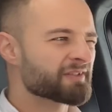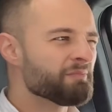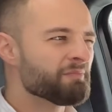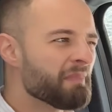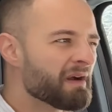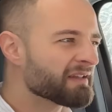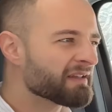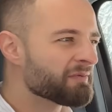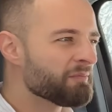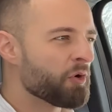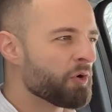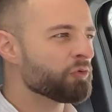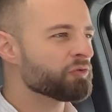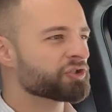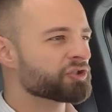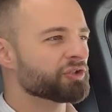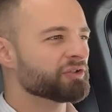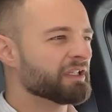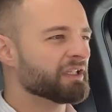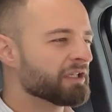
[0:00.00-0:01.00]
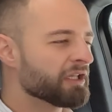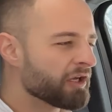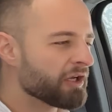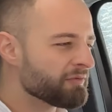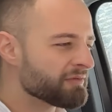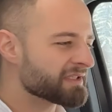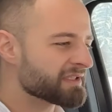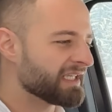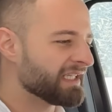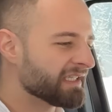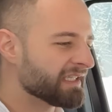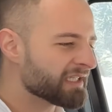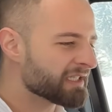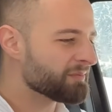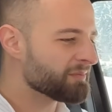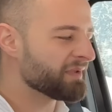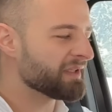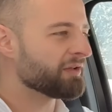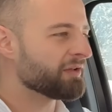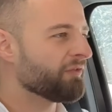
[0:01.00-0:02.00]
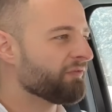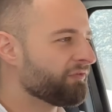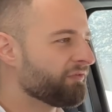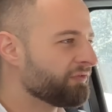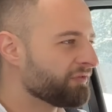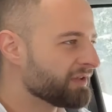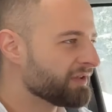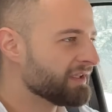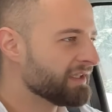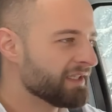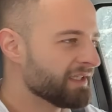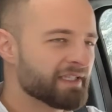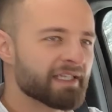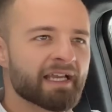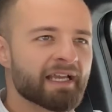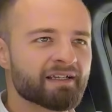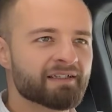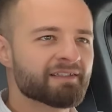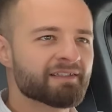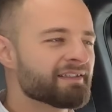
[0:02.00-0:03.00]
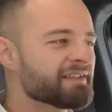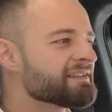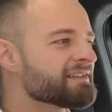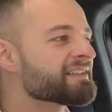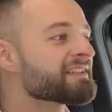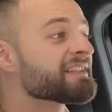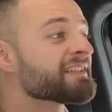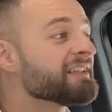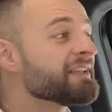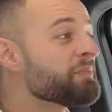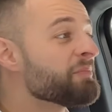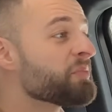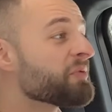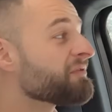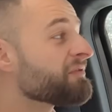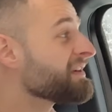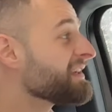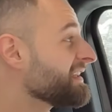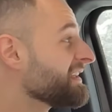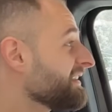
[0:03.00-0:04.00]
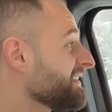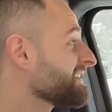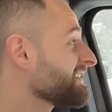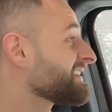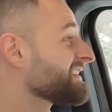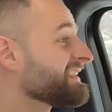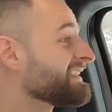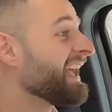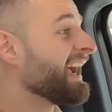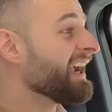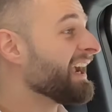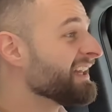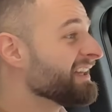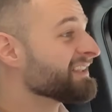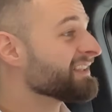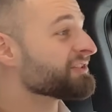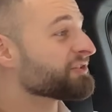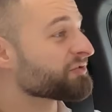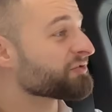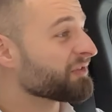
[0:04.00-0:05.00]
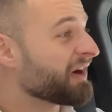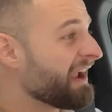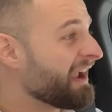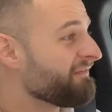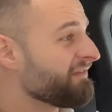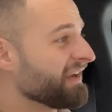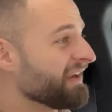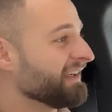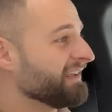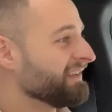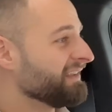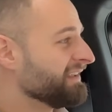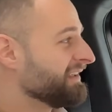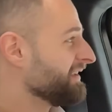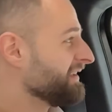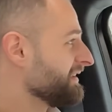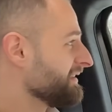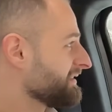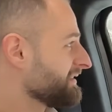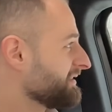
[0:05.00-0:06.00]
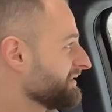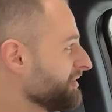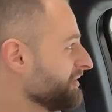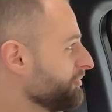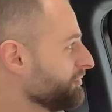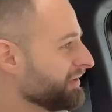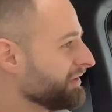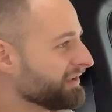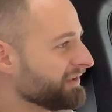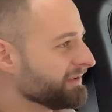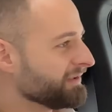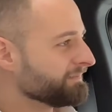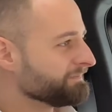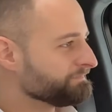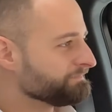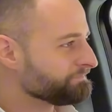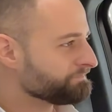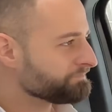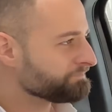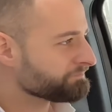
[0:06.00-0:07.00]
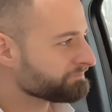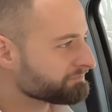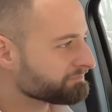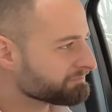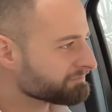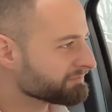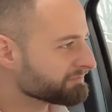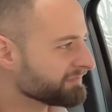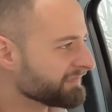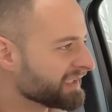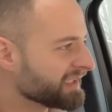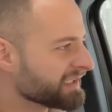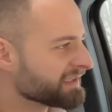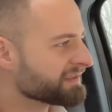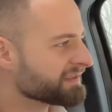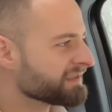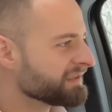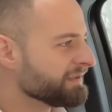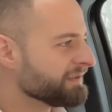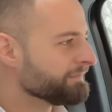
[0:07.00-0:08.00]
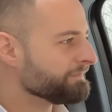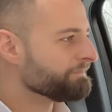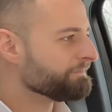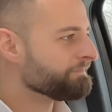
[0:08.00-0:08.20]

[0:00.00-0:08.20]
mud mode should allow us a little bit of, yeah, slippery style driving. So let's see.